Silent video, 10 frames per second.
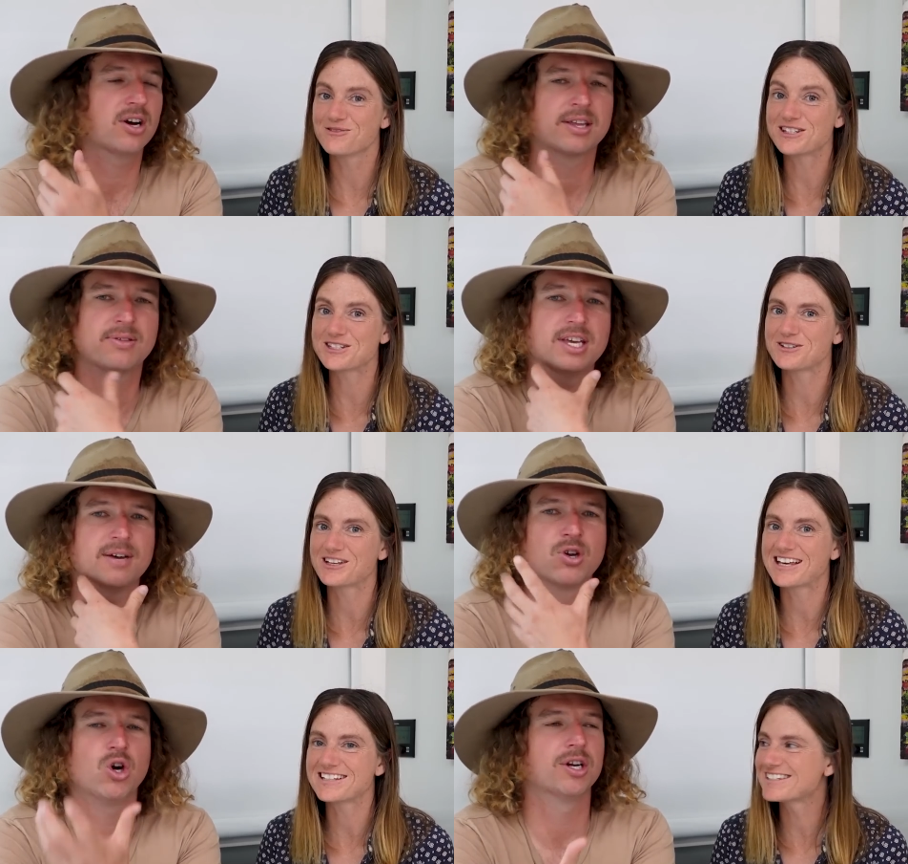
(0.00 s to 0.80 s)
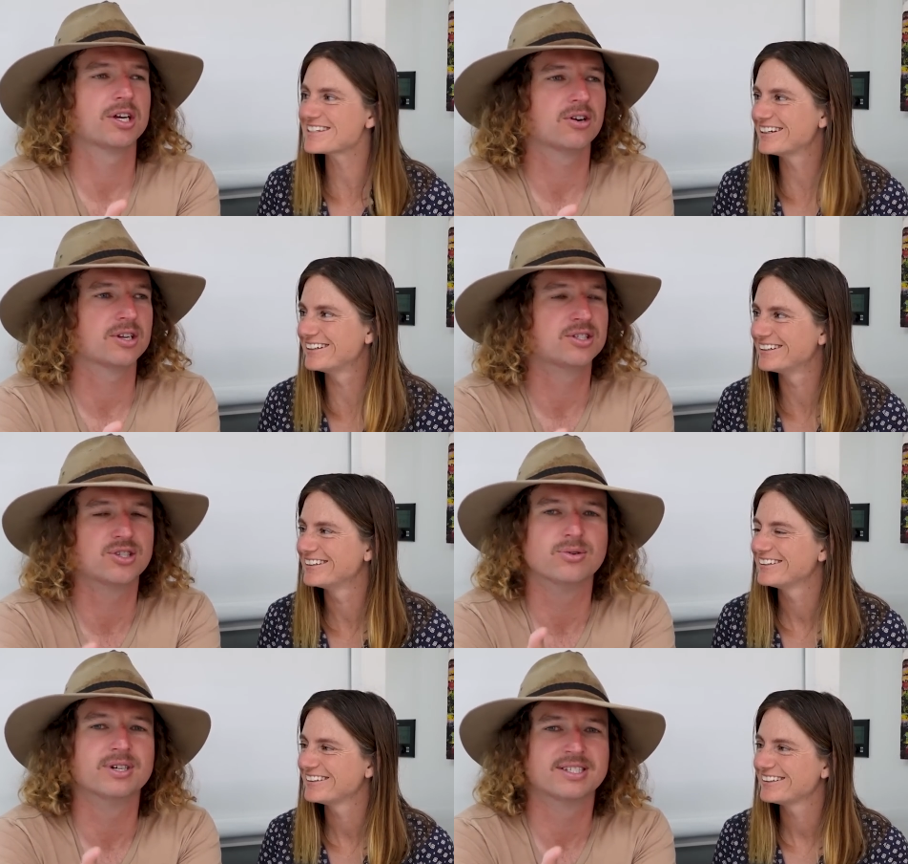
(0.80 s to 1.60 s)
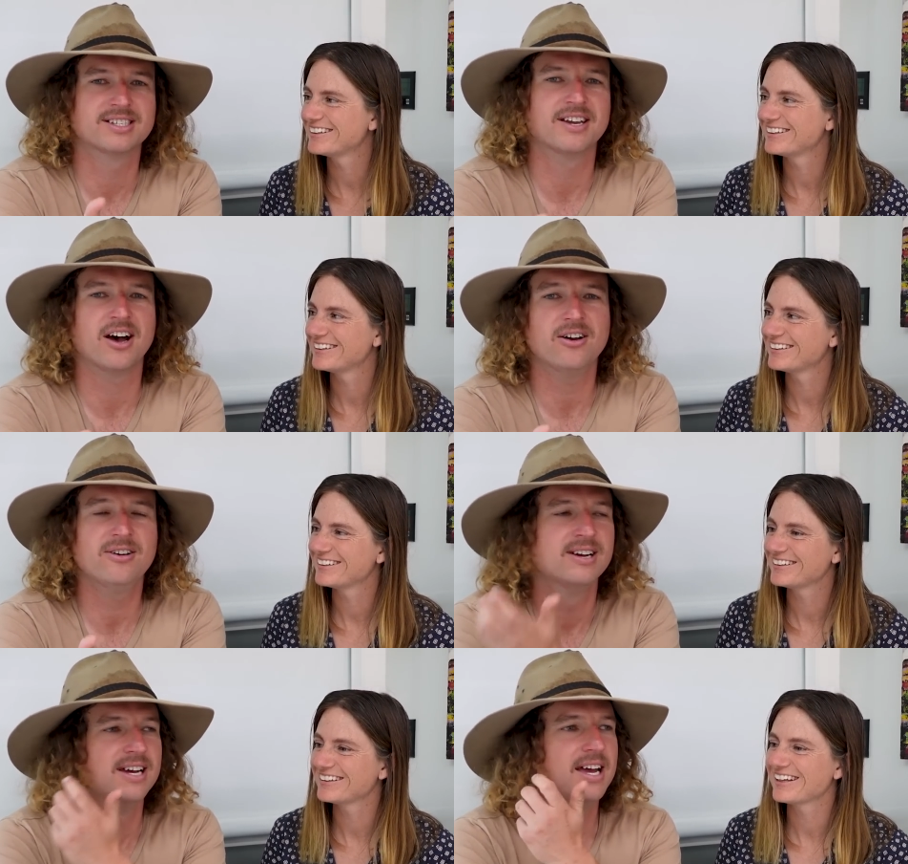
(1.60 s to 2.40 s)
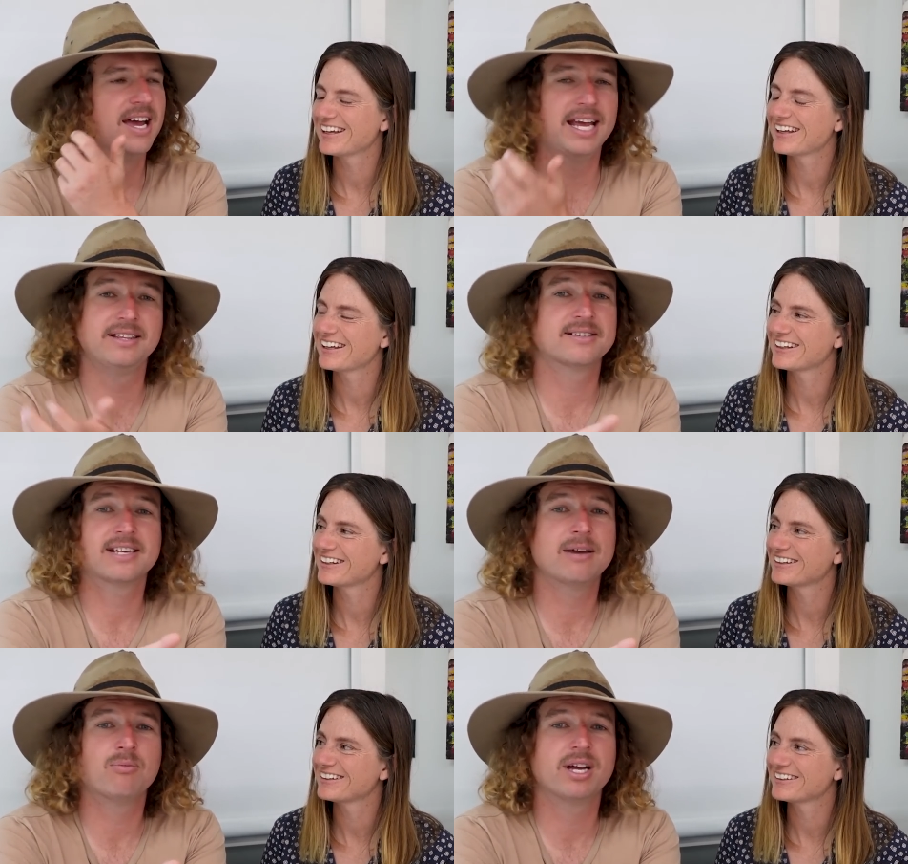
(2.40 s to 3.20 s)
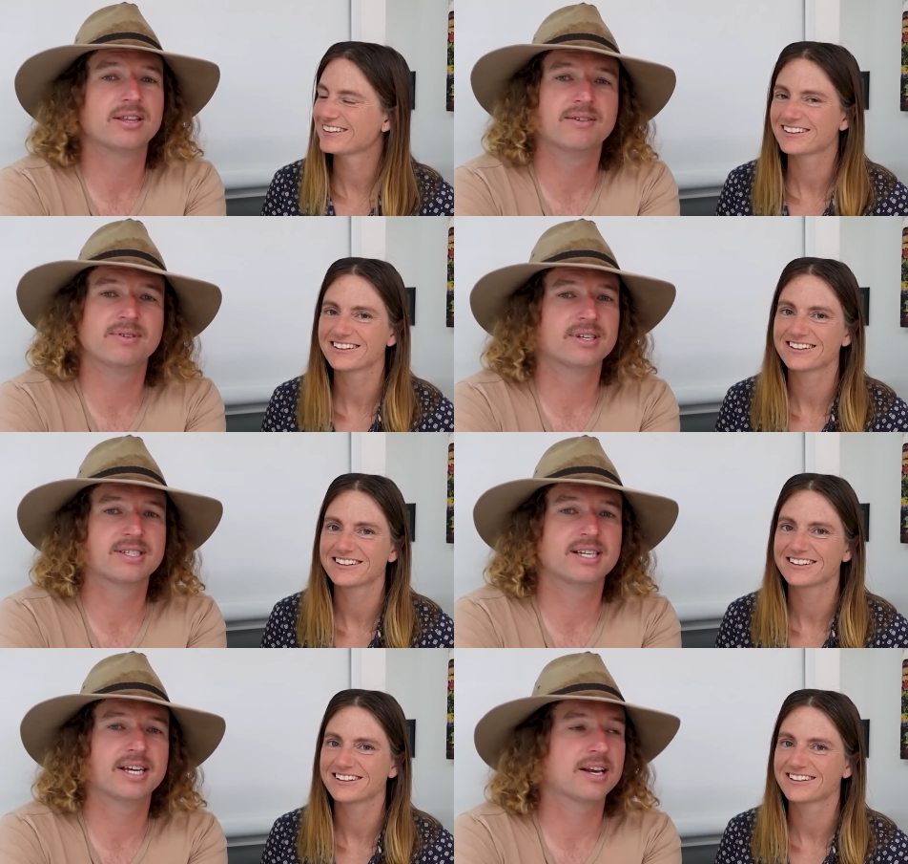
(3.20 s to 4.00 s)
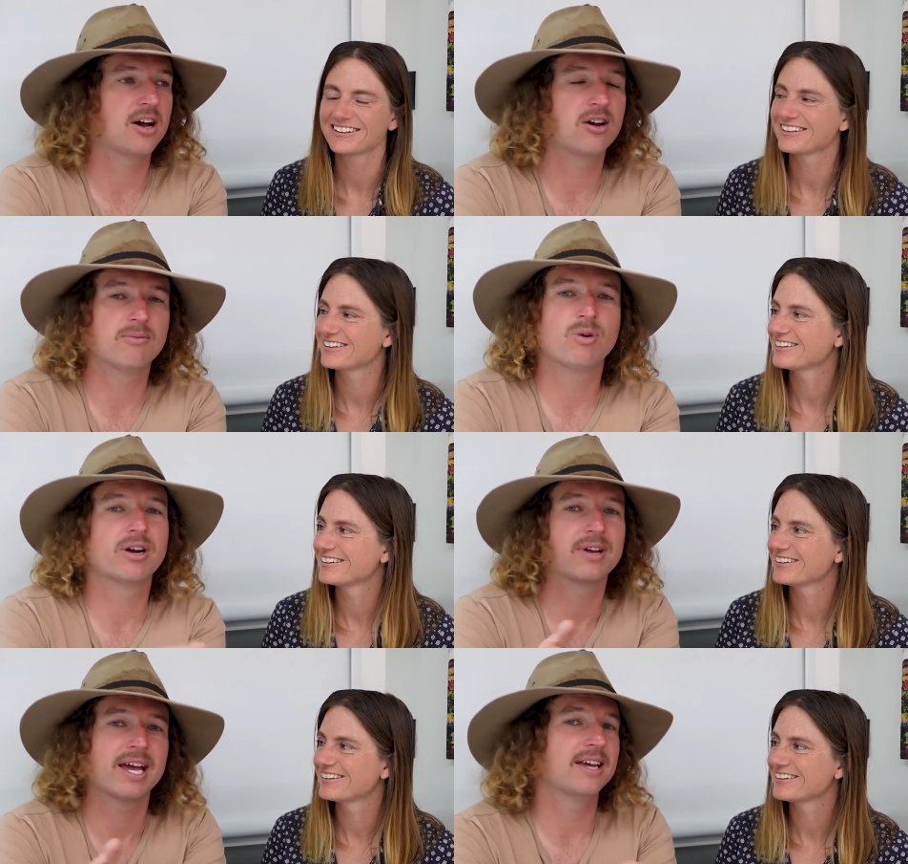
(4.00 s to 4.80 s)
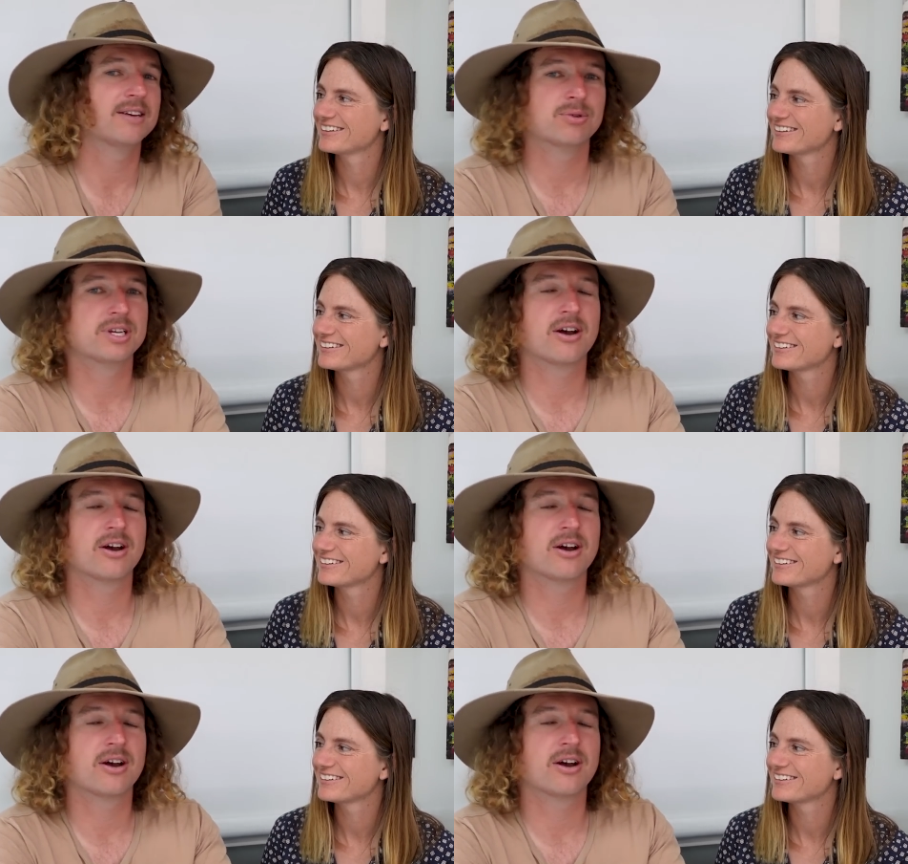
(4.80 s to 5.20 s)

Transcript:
Speaker 1: I think you've kind of got to do it to know. In the same way that if you're sitting at home wondering how you would